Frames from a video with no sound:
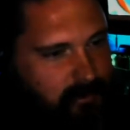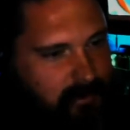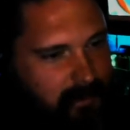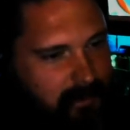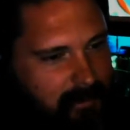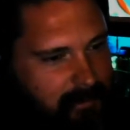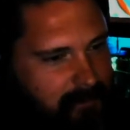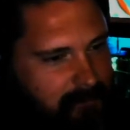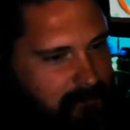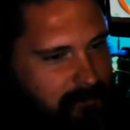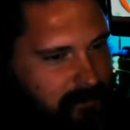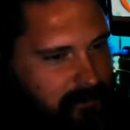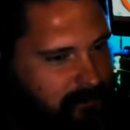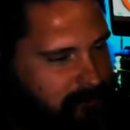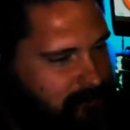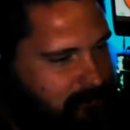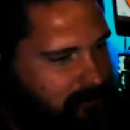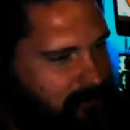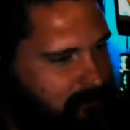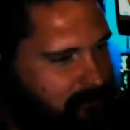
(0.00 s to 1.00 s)
I
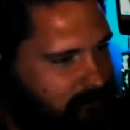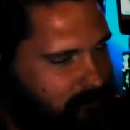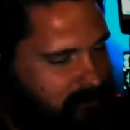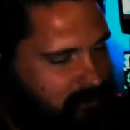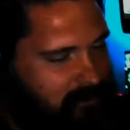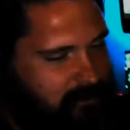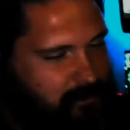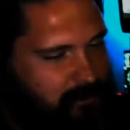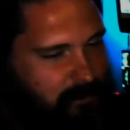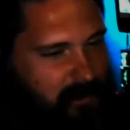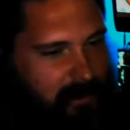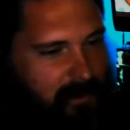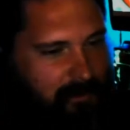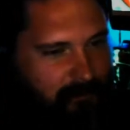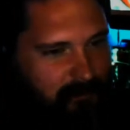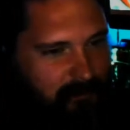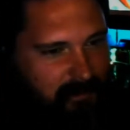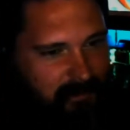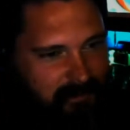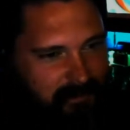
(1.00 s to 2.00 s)
don't know what that's about. I'm
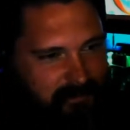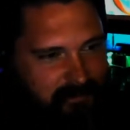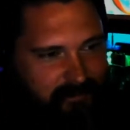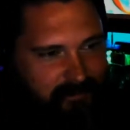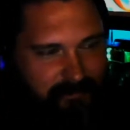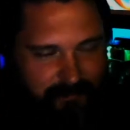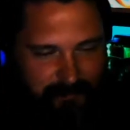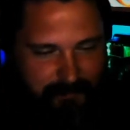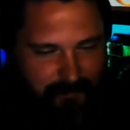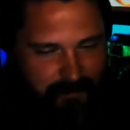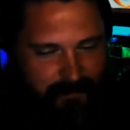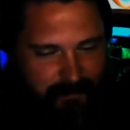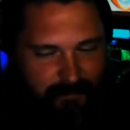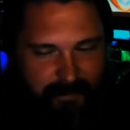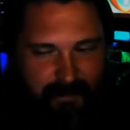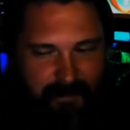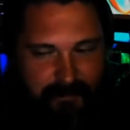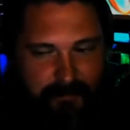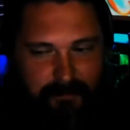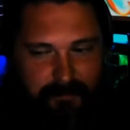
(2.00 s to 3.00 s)
not gonna, I
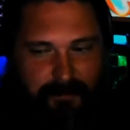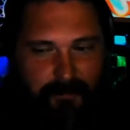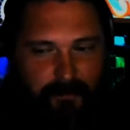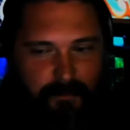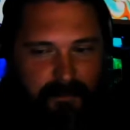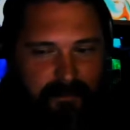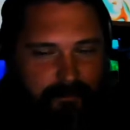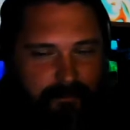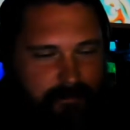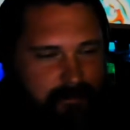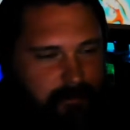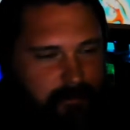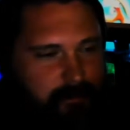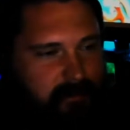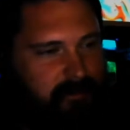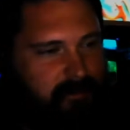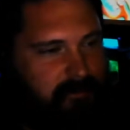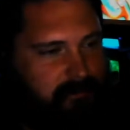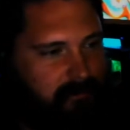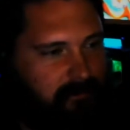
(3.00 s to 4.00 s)
don't want a Windows
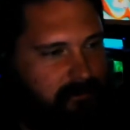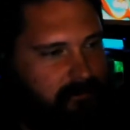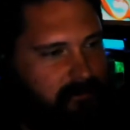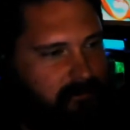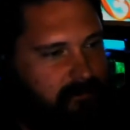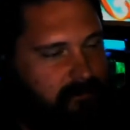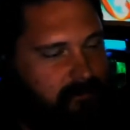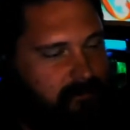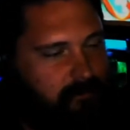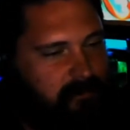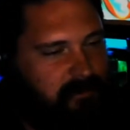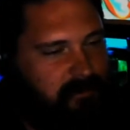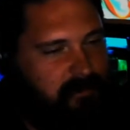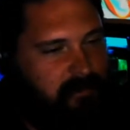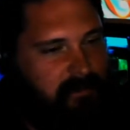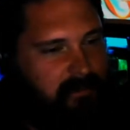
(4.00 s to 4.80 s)
Experience on this machine.